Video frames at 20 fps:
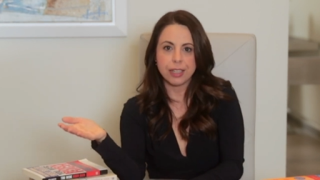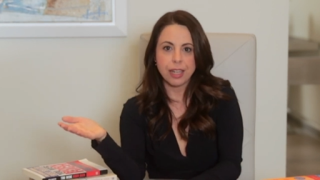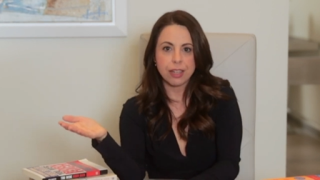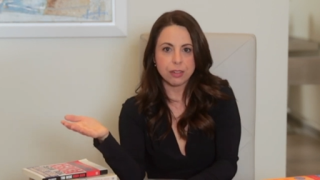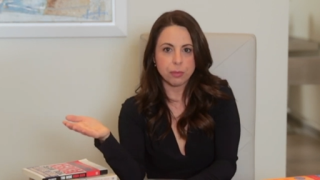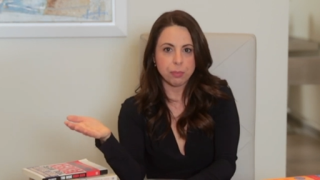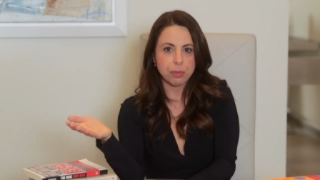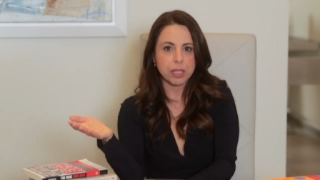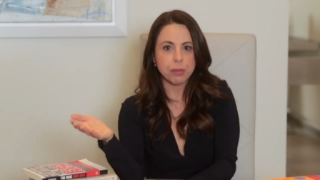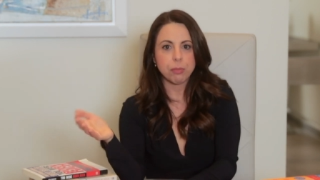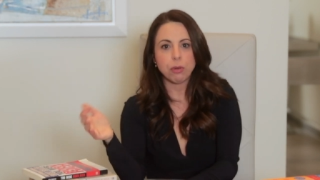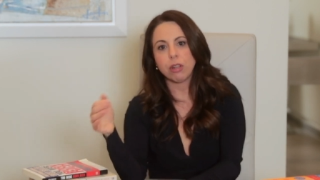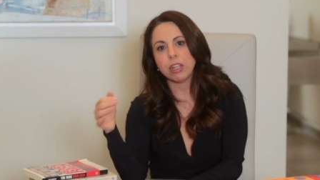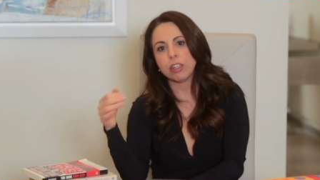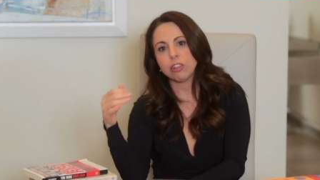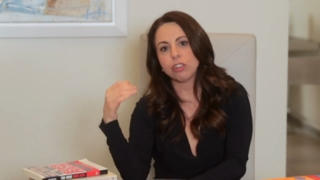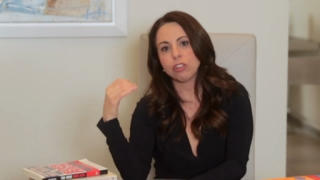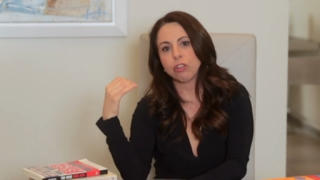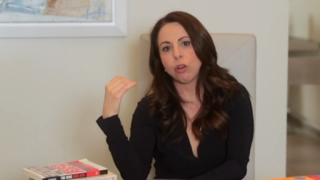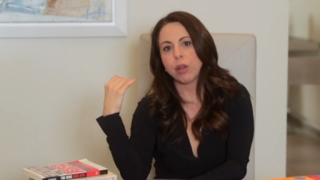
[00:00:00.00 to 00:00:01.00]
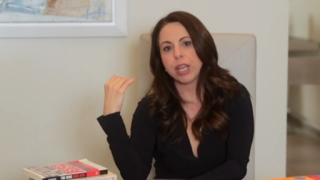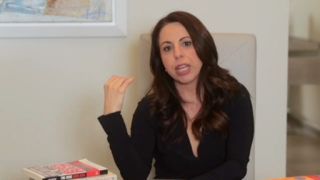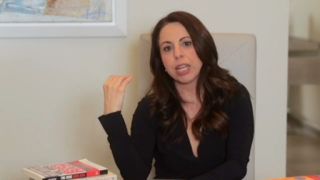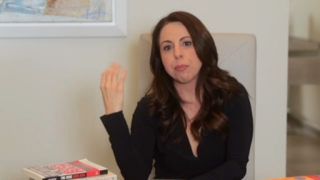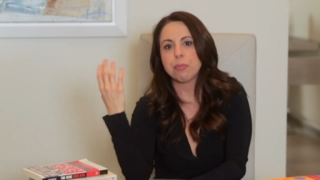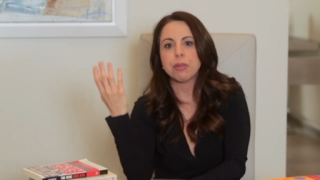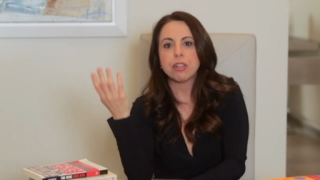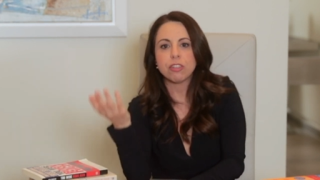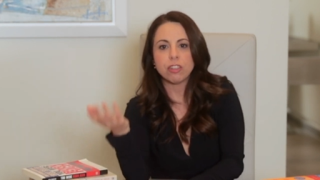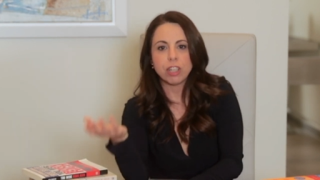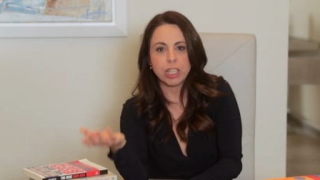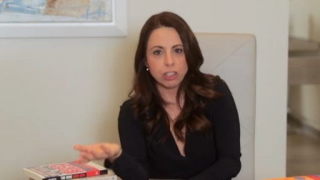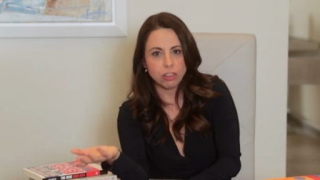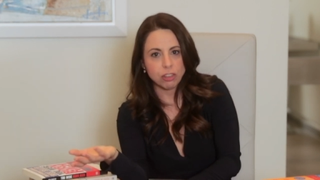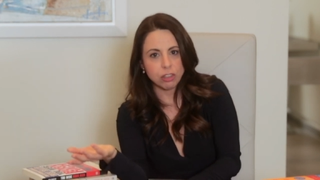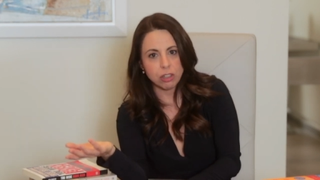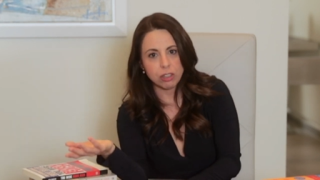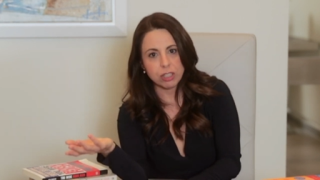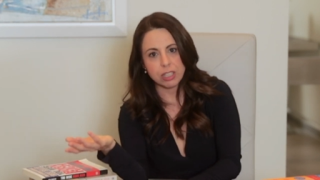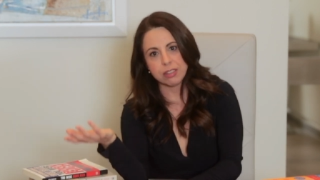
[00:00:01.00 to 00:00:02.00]
in other people and showing
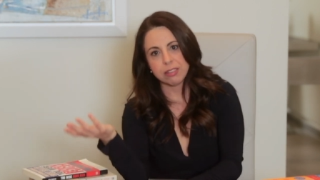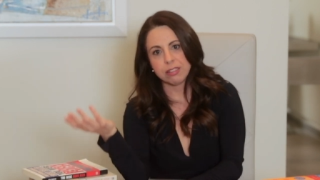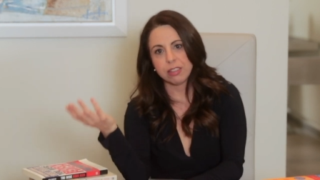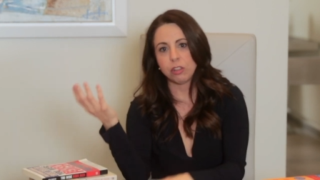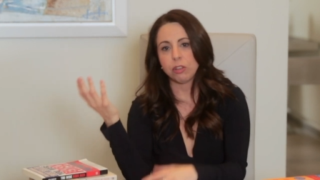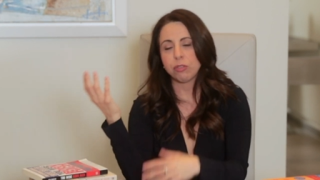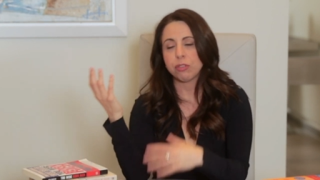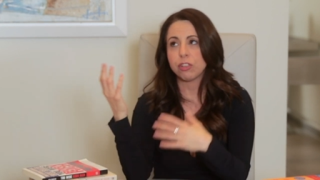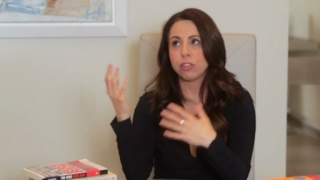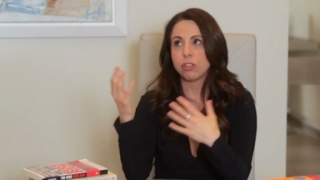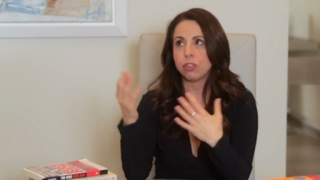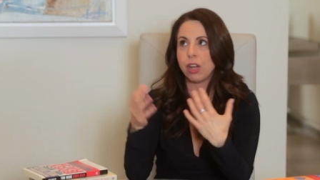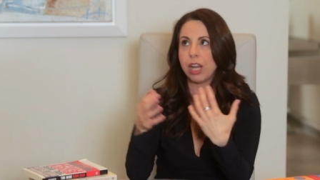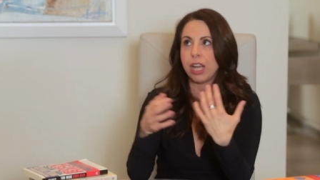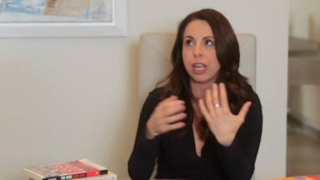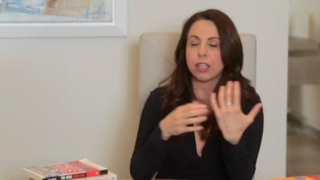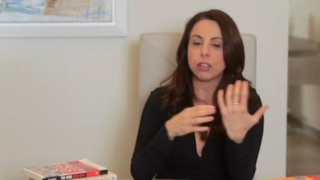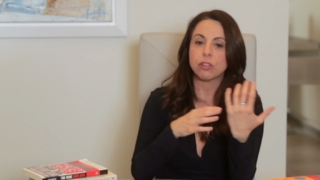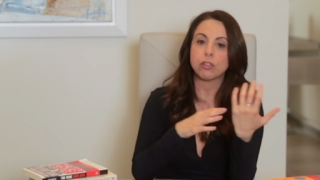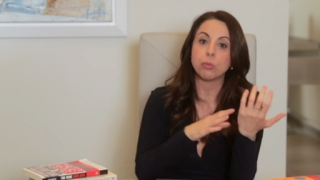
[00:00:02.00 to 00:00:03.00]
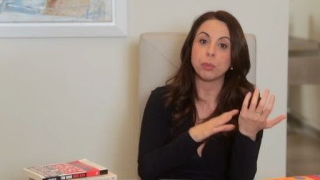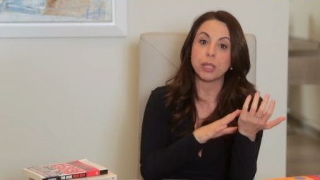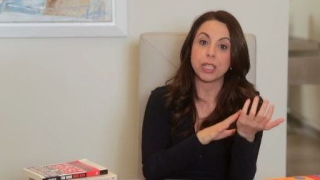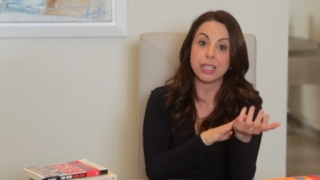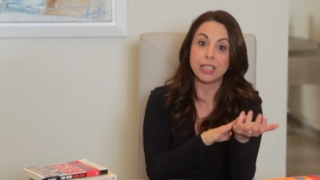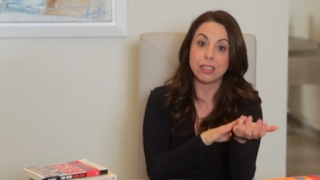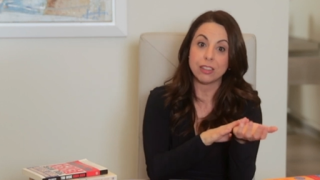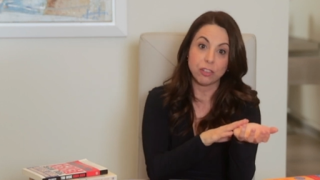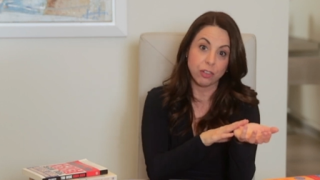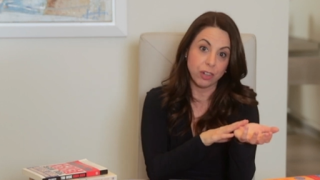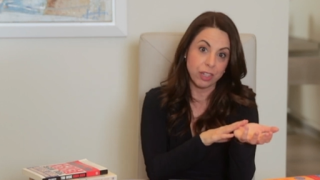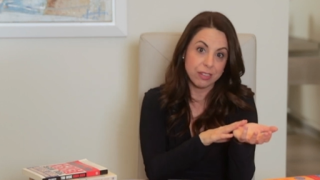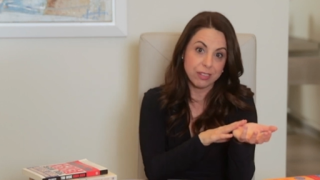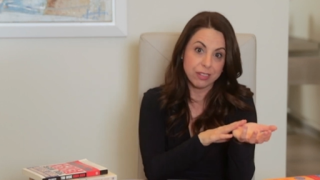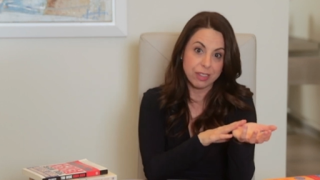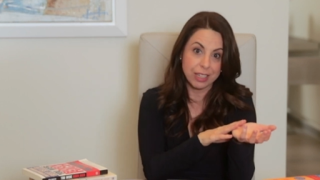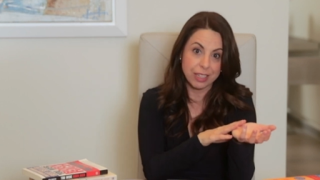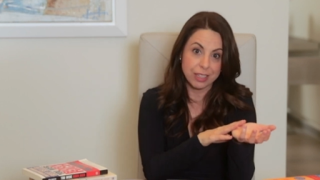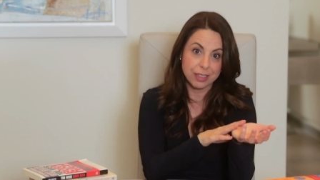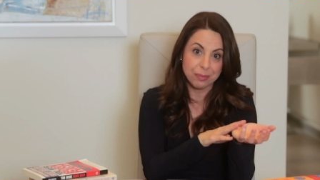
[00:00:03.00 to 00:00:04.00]
appreciation instead of trying to be
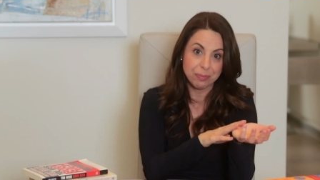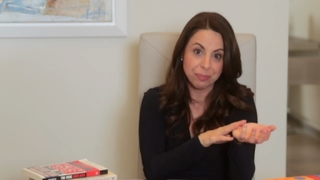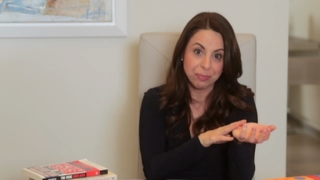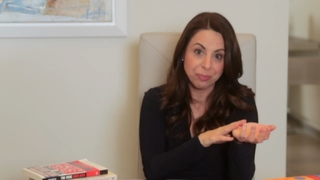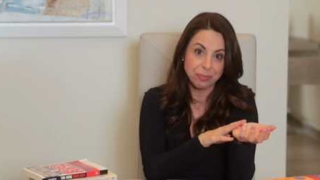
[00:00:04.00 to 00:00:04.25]
interesting.